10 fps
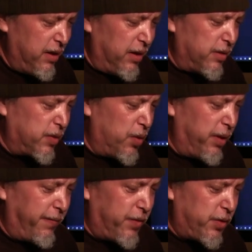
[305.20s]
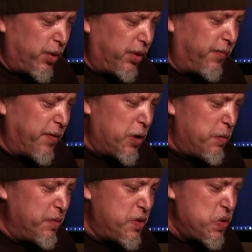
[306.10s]
scoring for short
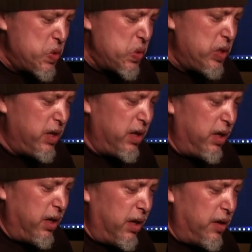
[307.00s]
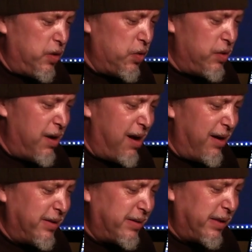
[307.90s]
film, to
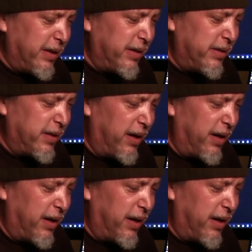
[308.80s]
utilize these